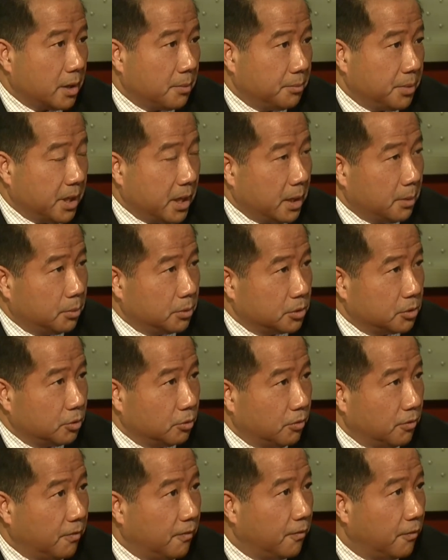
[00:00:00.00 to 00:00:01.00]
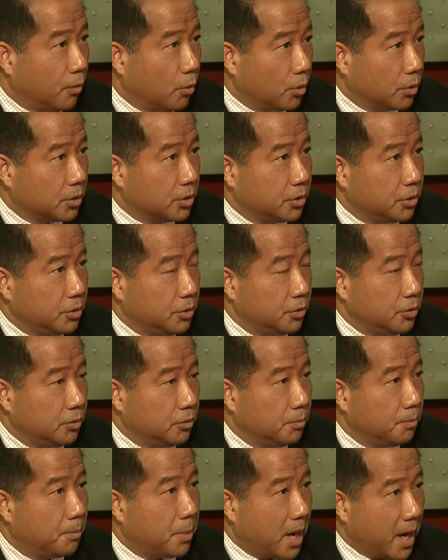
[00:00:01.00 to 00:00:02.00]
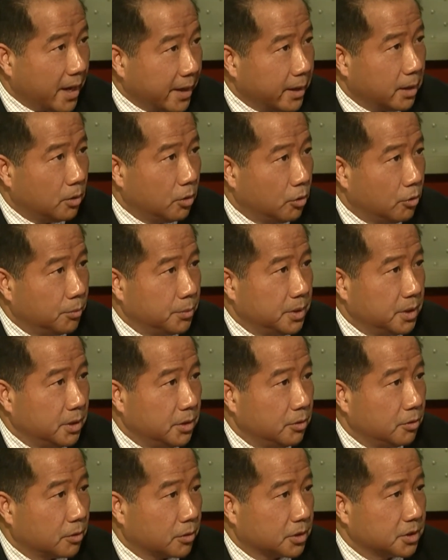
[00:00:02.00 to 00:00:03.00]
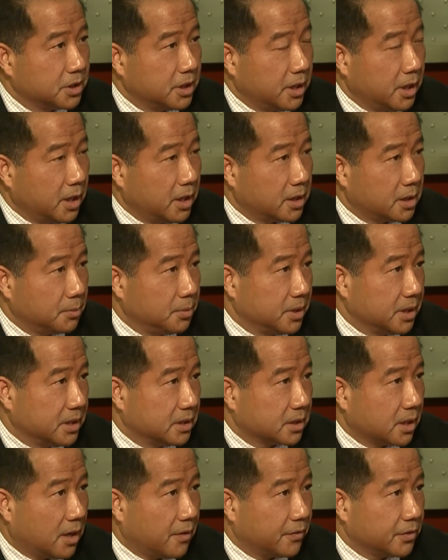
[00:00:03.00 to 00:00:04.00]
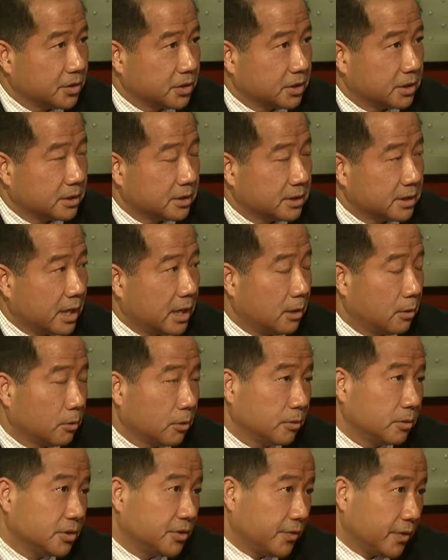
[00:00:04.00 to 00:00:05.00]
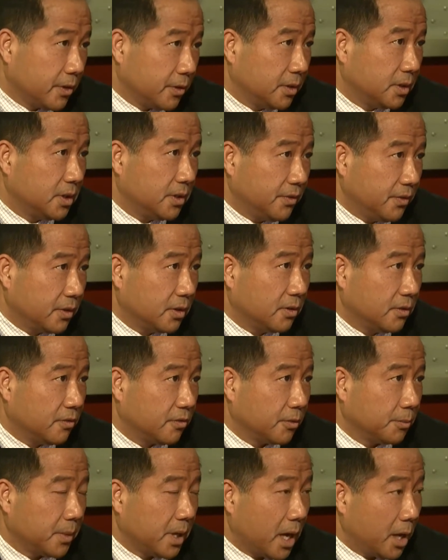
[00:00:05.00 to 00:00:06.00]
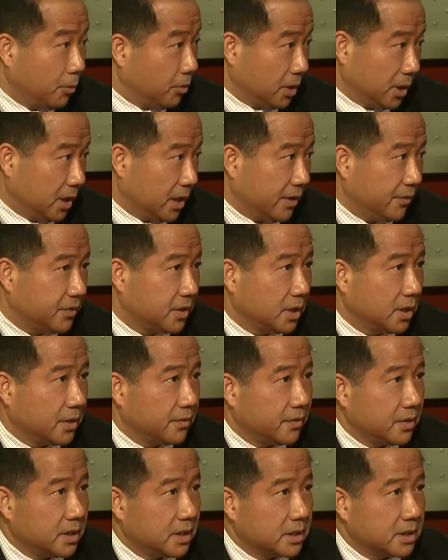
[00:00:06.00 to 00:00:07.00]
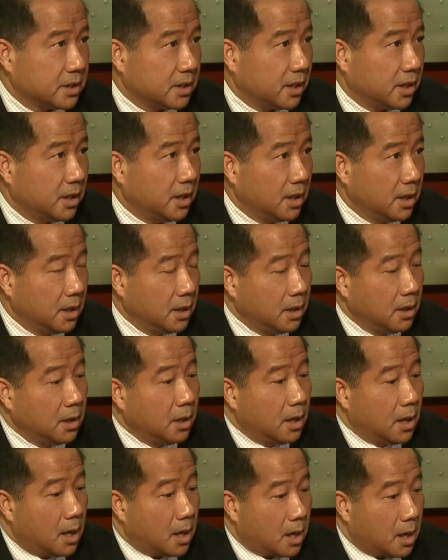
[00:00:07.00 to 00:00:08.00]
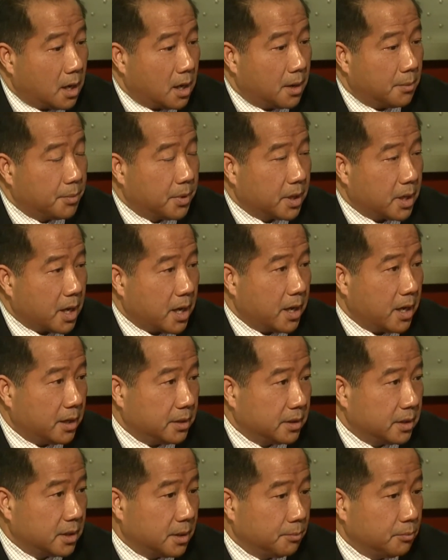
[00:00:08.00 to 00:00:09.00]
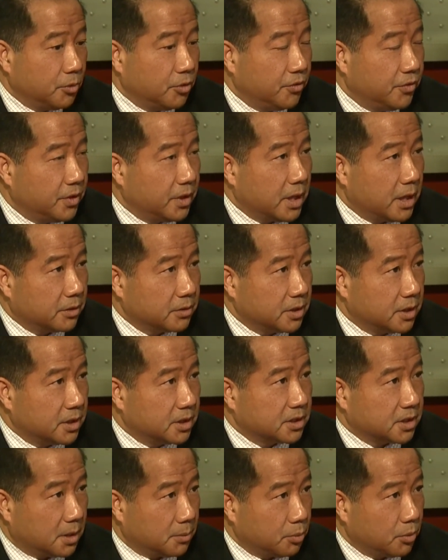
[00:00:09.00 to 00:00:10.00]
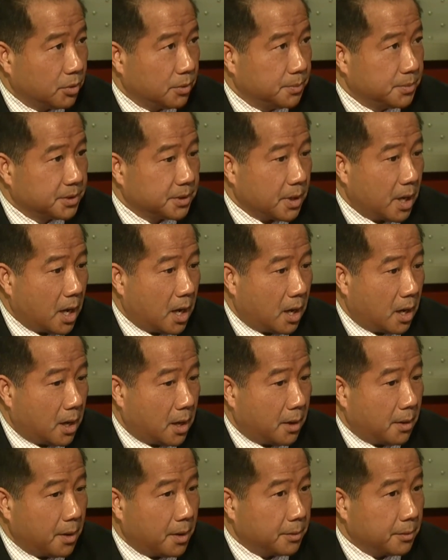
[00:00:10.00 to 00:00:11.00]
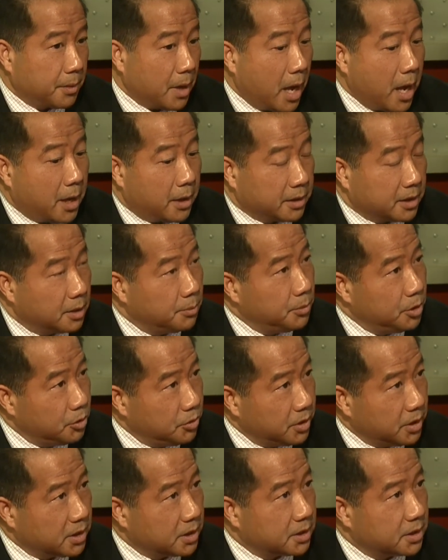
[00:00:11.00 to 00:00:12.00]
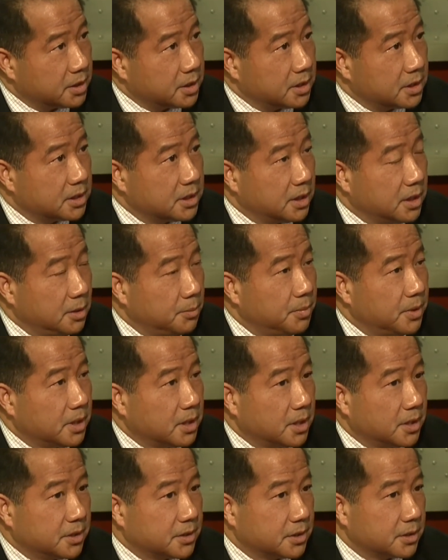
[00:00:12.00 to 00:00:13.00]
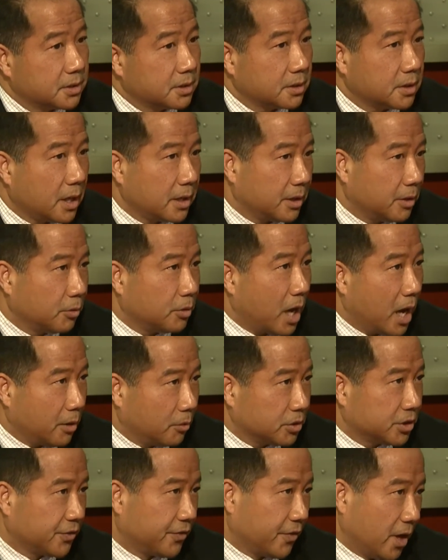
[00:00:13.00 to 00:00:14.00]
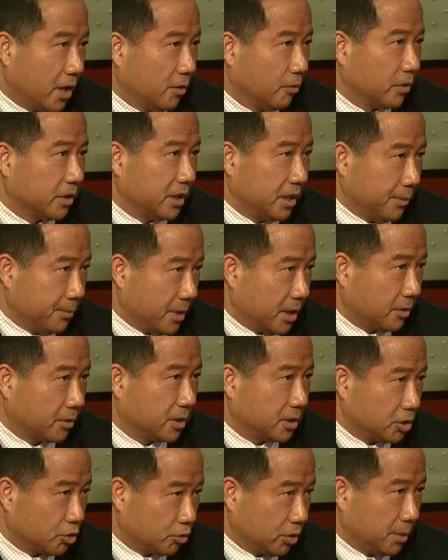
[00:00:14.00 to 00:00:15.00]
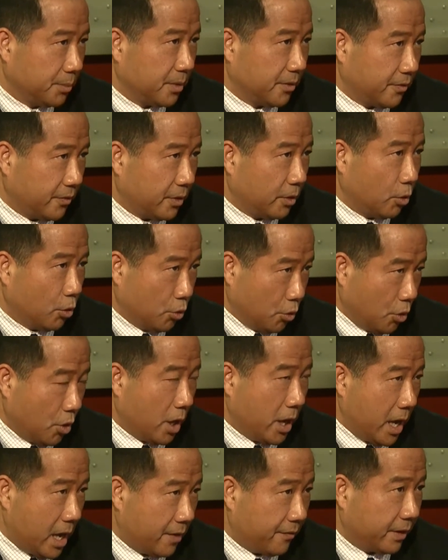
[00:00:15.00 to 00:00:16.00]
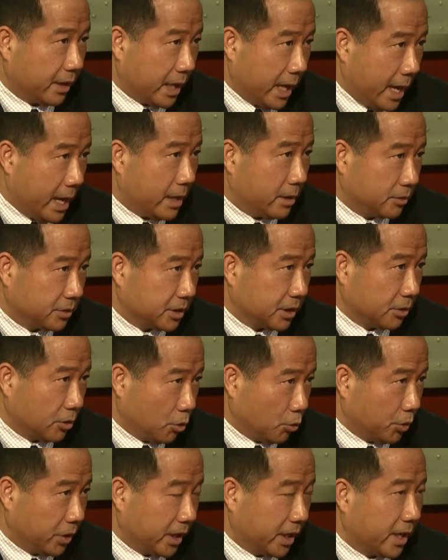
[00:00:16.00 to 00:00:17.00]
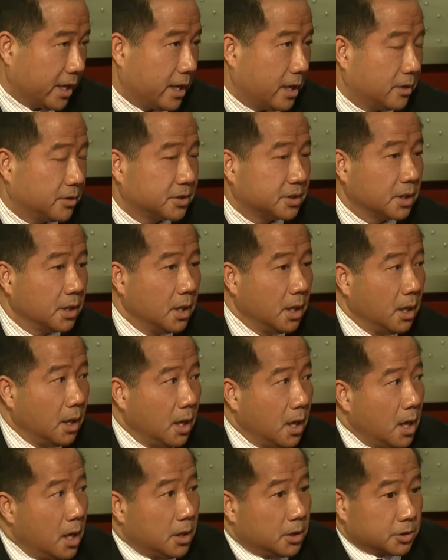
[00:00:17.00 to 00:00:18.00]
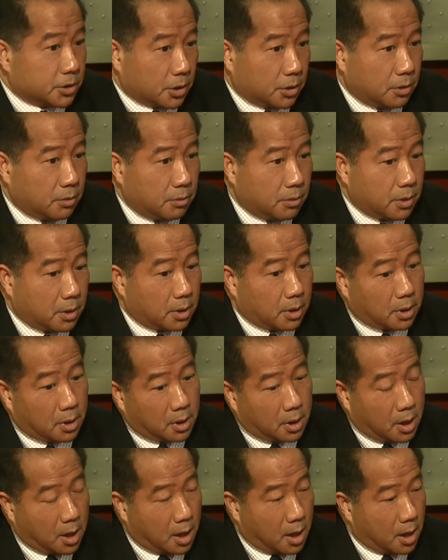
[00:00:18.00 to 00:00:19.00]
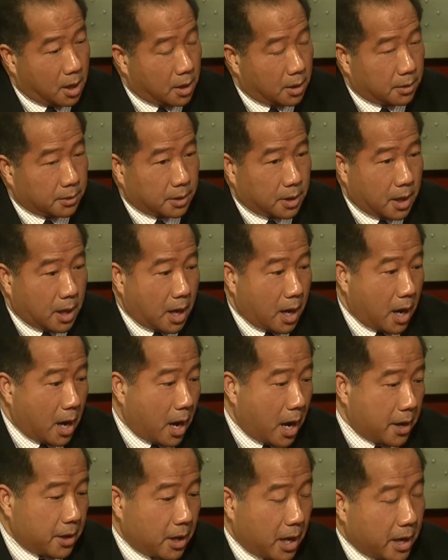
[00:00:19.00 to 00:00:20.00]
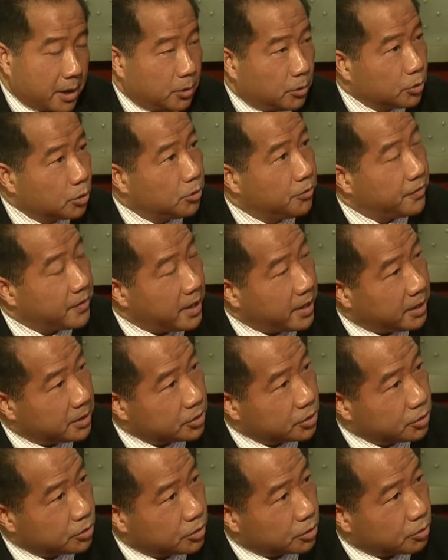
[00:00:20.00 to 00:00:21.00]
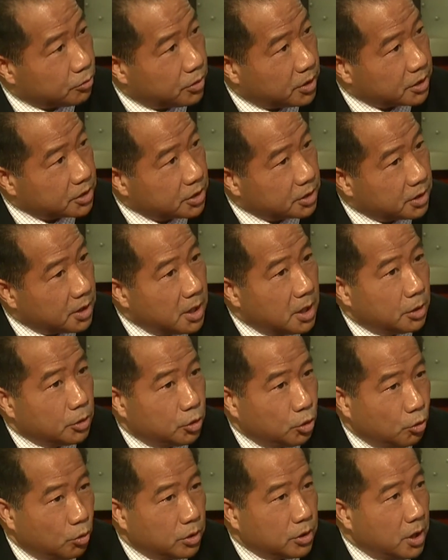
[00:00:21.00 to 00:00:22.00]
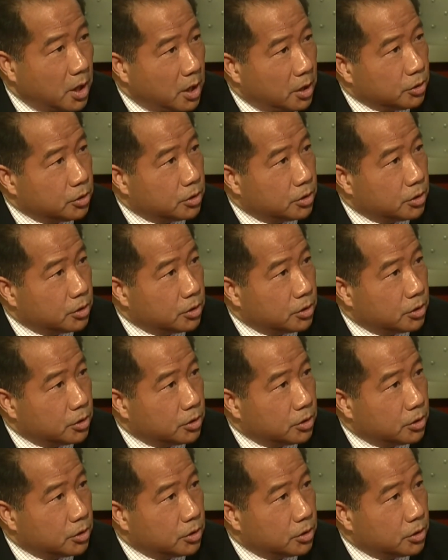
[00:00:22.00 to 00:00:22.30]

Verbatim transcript: and be able to afford to yep. buy a home in New York City on a police officer's salary was very difficult for me. I would have loved to live in the city. Uh, but I ended up moving out to the suburbs uh, and commuting into the city because uh, it, I was following the American dream of mm -hmm. having a house and owning sure. a house. So uh, I, I don't know if I answered your question. No, Do you it, did. It's